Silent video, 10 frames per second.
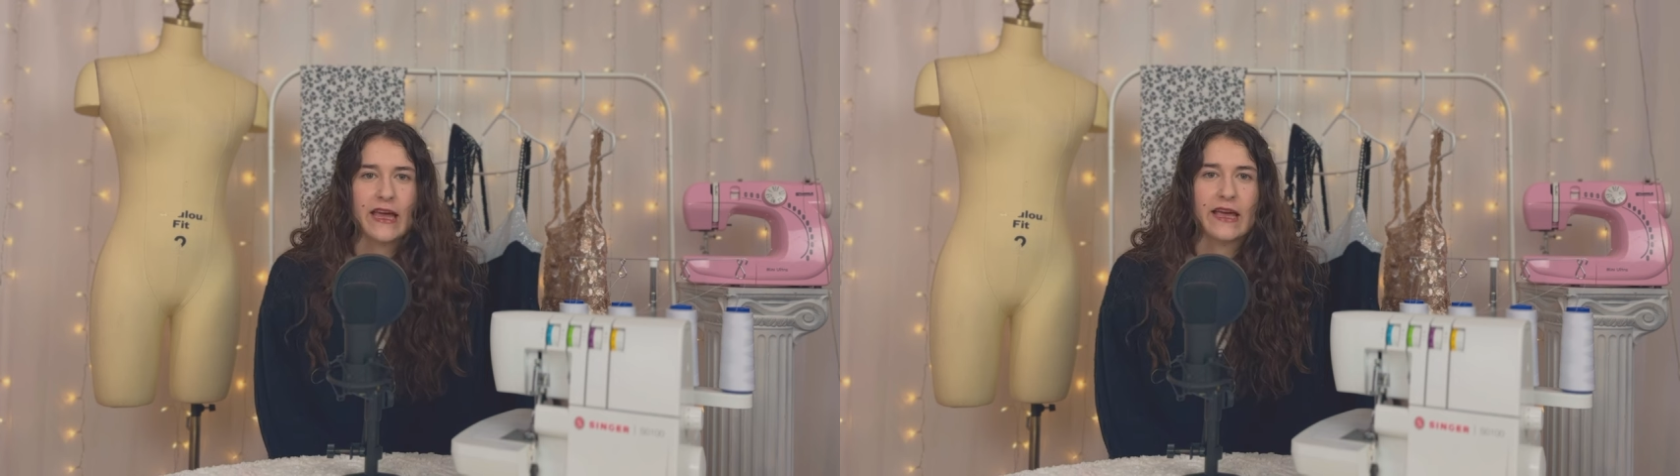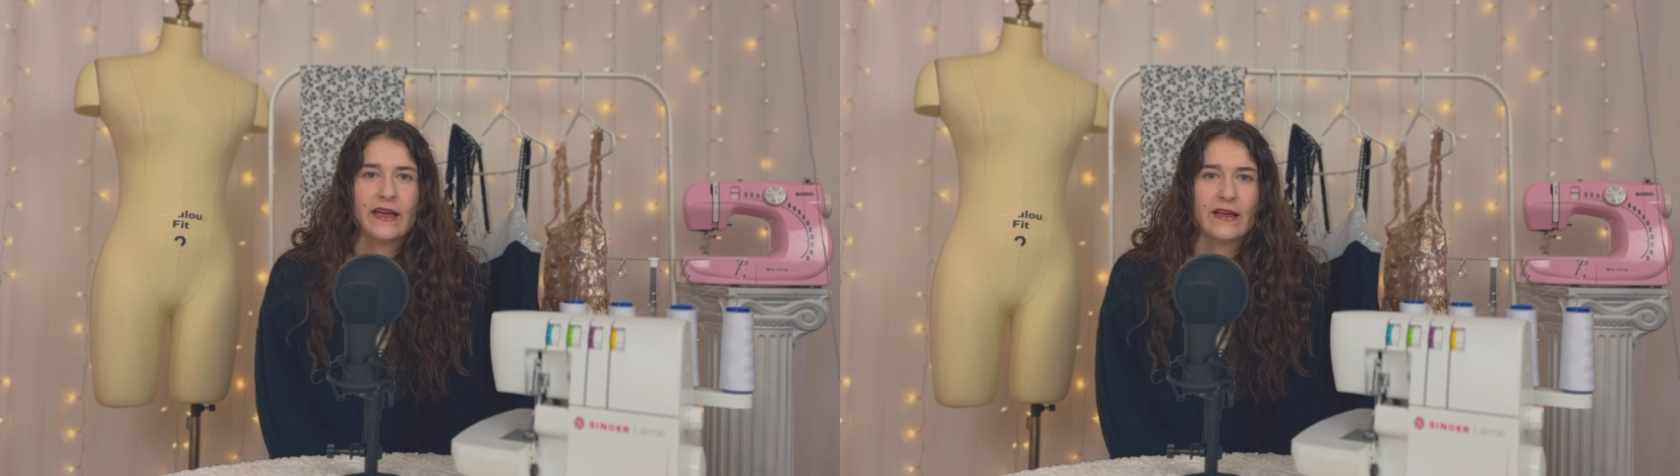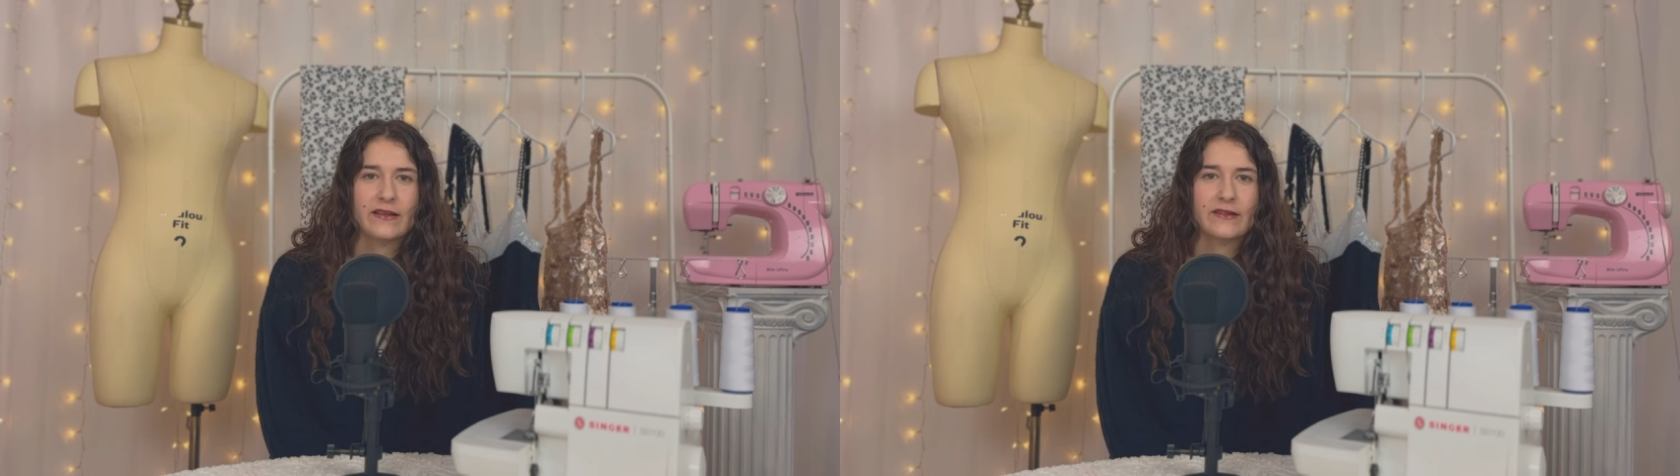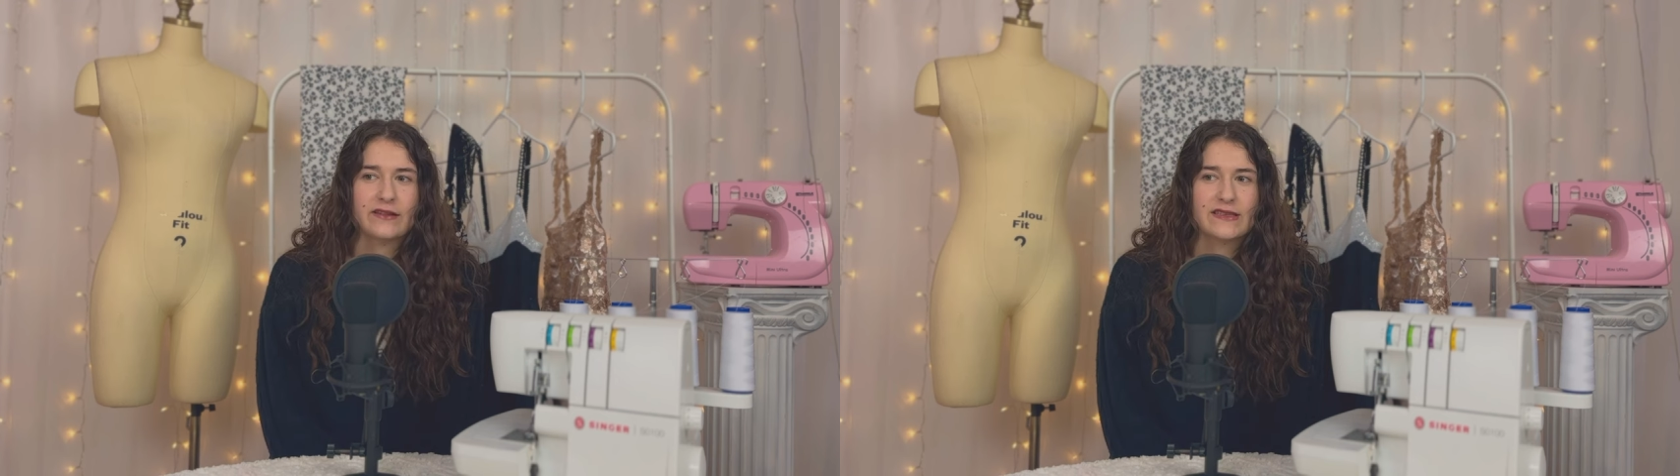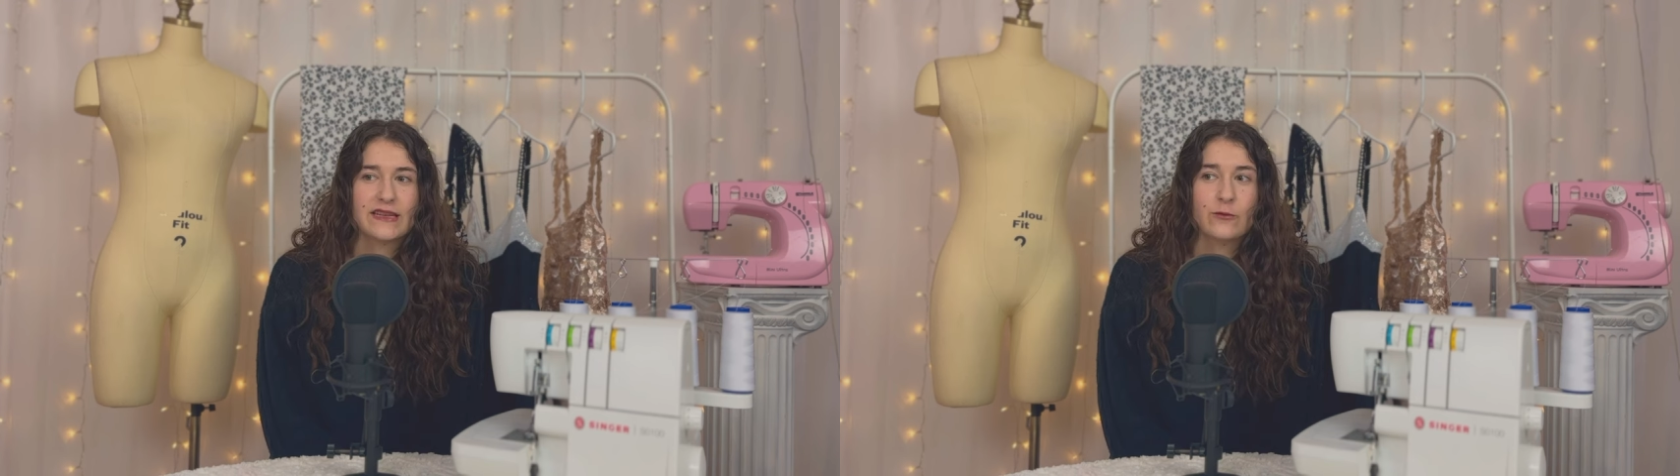and
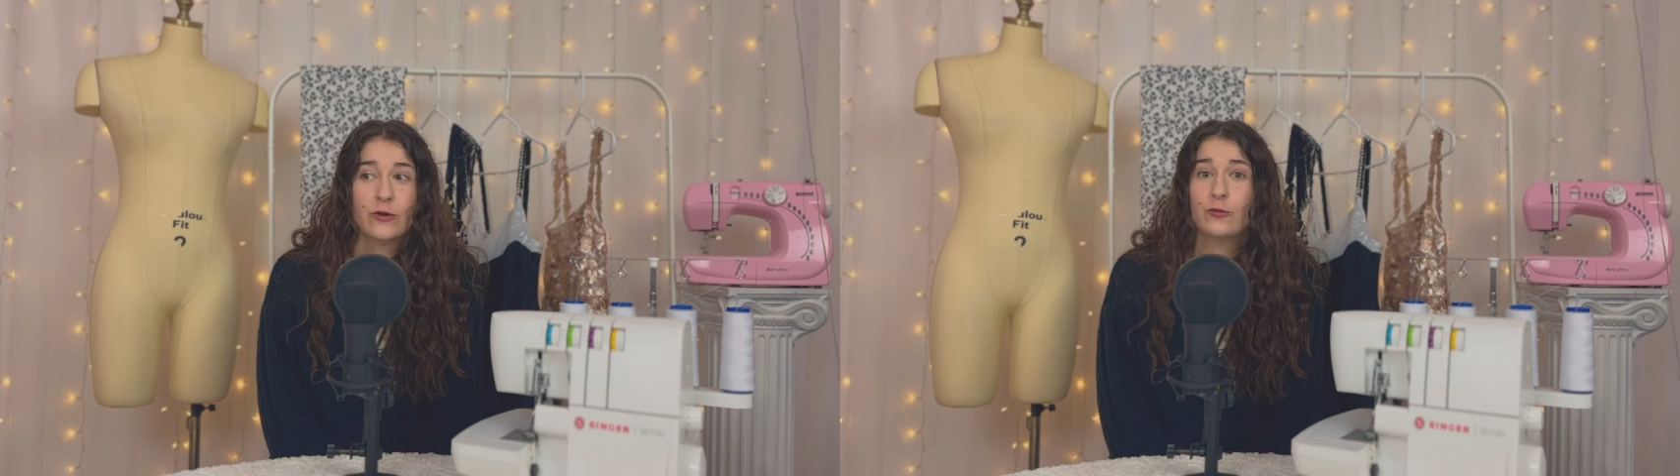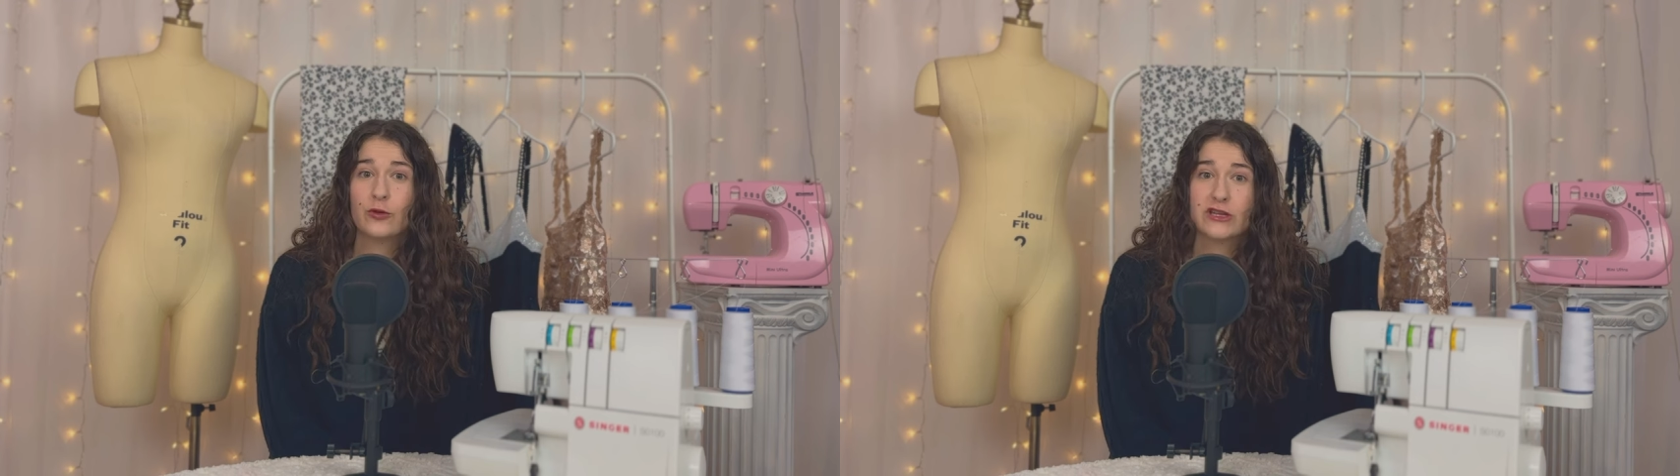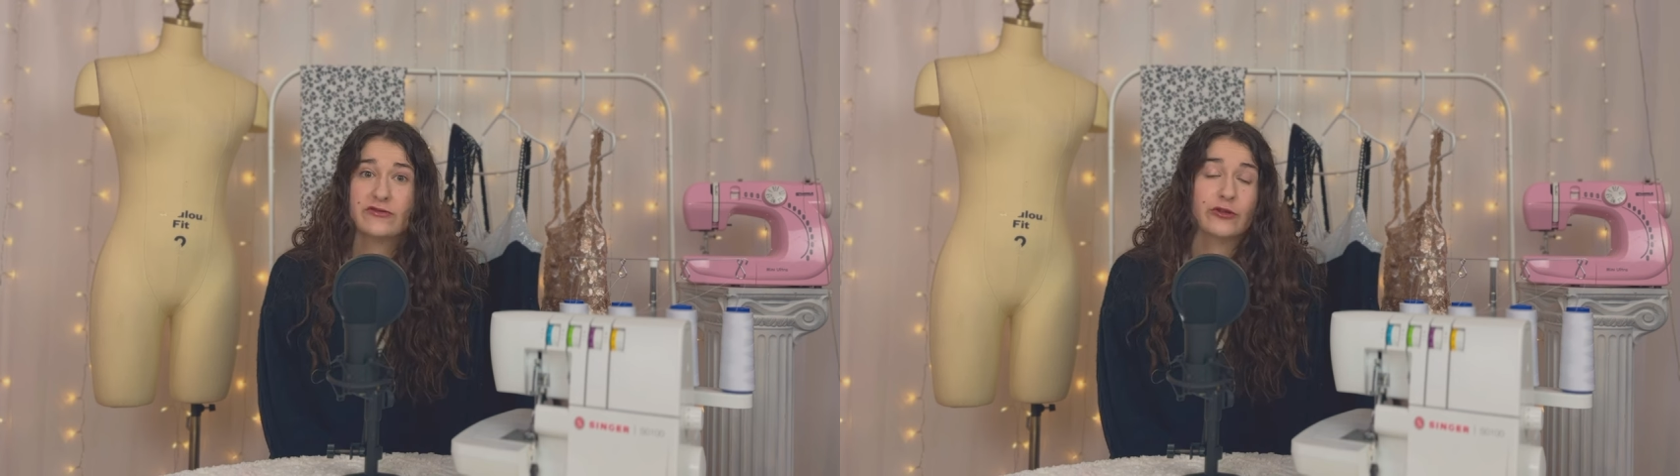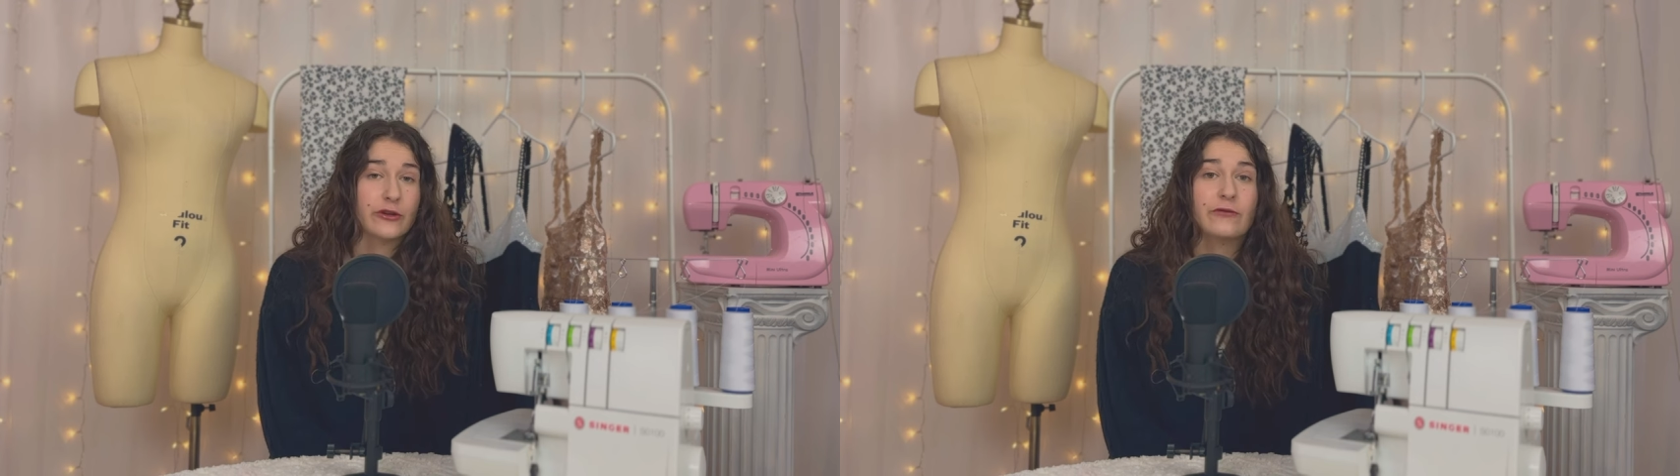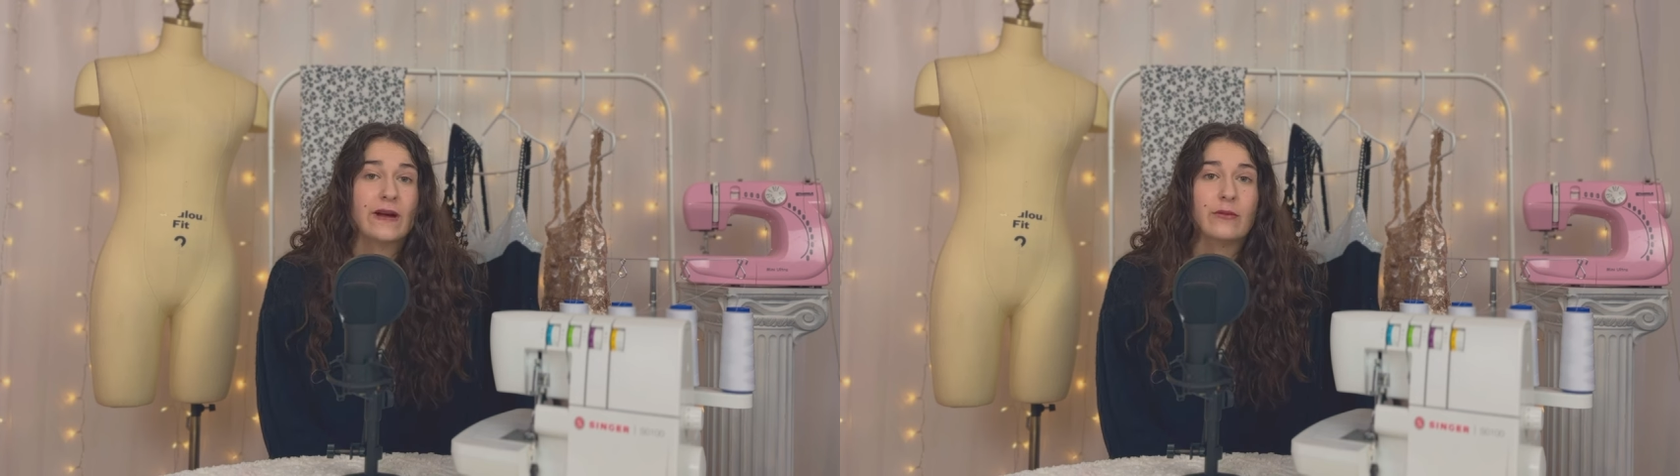see what works for
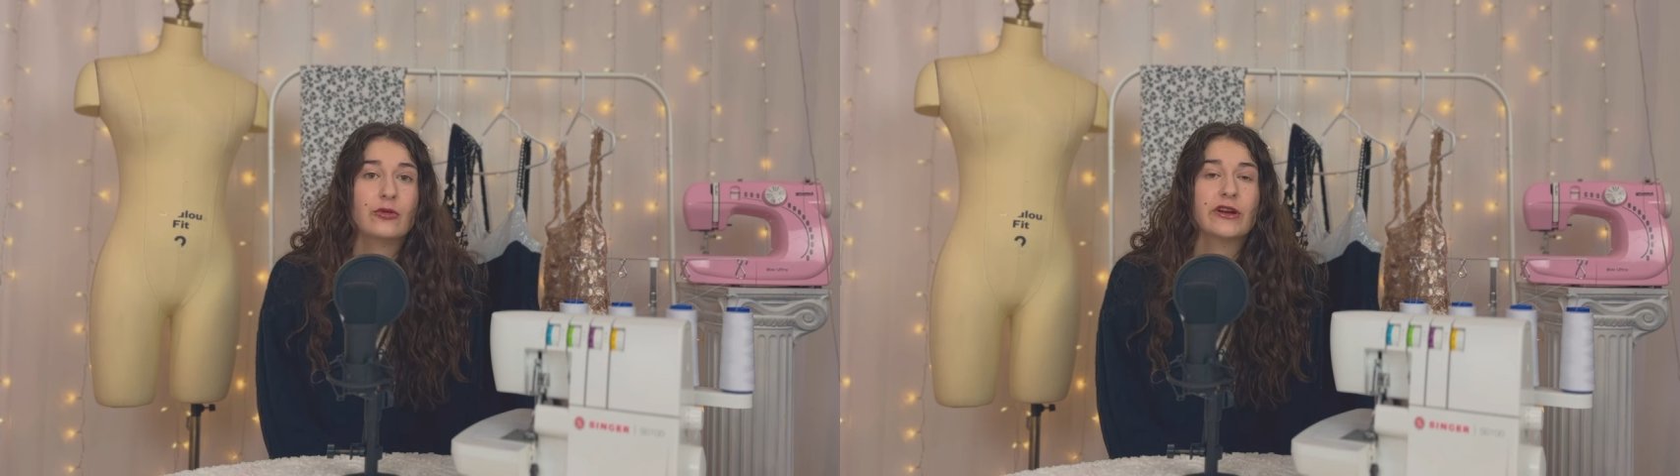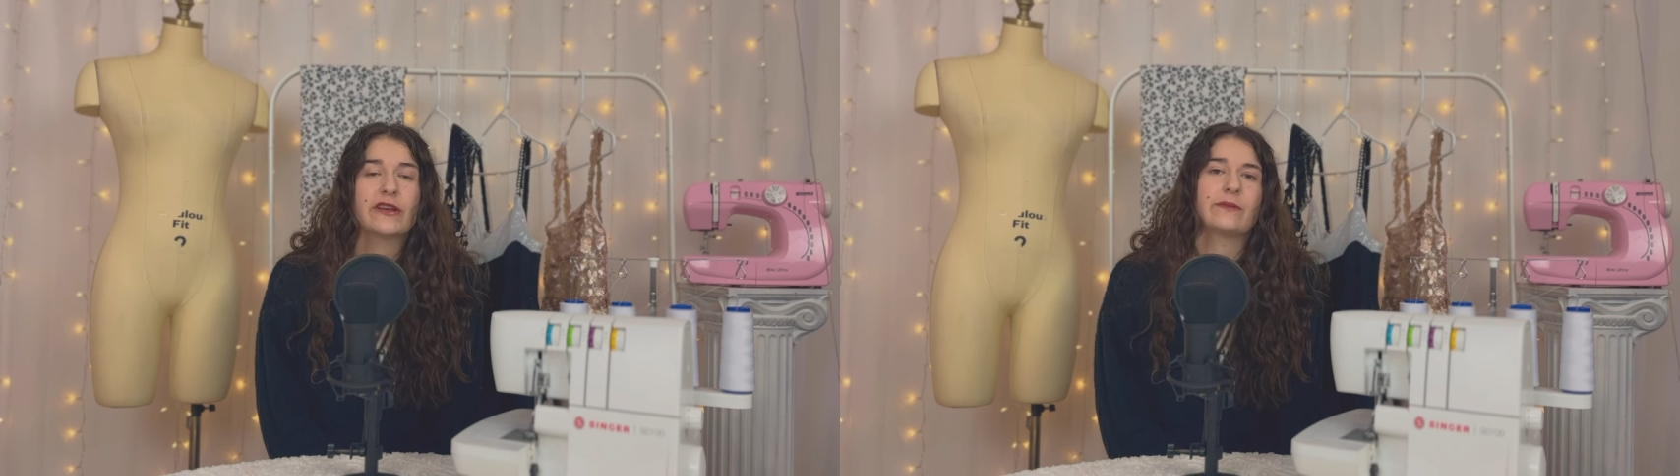your fabric.